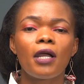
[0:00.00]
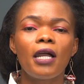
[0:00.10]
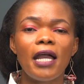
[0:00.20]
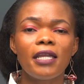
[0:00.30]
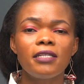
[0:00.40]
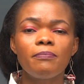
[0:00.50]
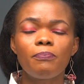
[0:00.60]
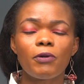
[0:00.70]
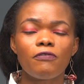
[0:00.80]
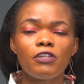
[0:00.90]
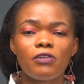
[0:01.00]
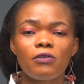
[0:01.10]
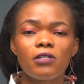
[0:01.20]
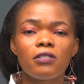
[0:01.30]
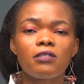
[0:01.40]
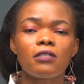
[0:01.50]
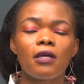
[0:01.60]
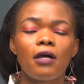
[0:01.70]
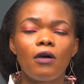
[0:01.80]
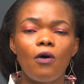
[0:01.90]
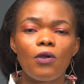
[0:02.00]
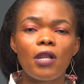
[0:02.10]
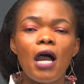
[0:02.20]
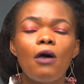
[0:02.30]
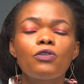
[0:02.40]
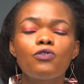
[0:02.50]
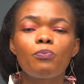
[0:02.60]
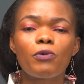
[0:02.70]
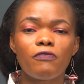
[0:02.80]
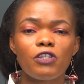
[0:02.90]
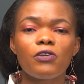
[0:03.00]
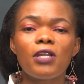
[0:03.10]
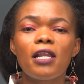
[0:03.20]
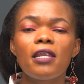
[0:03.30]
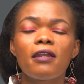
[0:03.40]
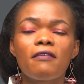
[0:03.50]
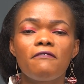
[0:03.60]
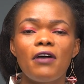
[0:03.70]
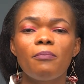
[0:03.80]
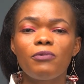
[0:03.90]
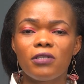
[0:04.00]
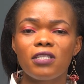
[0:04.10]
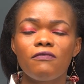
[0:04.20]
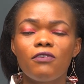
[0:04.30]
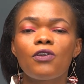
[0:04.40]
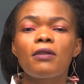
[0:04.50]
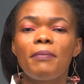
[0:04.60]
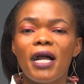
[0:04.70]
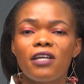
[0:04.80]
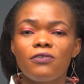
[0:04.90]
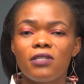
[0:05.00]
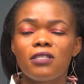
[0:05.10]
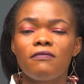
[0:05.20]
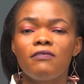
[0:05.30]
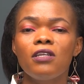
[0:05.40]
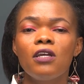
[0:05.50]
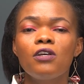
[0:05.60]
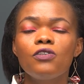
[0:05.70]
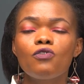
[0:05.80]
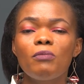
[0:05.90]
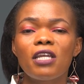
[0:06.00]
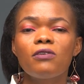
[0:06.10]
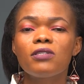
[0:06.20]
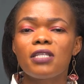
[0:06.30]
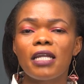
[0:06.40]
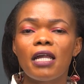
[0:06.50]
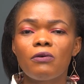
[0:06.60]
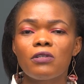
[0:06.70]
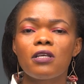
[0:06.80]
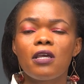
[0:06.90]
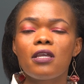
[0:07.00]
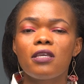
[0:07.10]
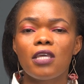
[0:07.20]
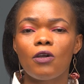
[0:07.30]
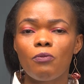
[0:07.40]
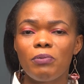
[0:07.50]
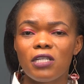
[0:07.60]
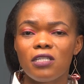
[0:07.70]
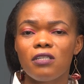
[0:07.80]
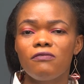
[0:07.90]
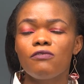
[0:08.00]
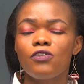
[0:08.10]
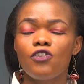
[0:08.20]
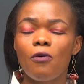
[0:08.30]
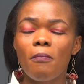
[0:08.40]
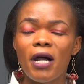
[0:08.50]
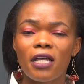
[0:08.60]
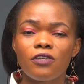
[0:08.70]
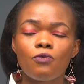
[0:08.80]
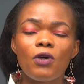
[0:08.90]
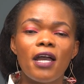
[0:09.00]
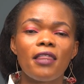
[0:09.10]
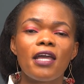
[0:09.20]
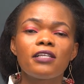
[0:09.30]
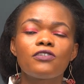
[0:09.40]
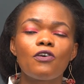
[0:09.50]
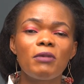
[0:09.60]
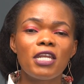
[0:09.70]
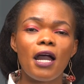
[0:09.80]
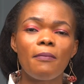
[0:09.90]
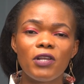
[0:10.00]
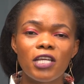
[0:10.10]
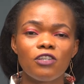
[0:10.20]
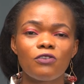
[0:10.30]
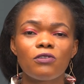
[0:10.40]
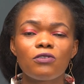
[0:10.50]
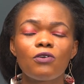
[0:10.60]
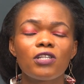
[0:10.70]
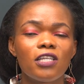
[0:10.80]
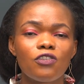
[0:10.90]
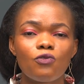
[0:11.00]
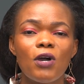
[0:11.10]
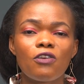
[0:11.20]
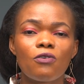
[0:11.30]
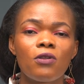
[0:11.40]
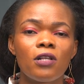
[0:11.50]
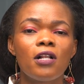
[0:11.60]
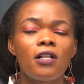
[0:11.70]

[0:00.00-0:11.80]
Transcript: guide professionals on how to professionally revamp your CV or repackage your CV to make you stand out in the competitive job market where there are so many applications on just one role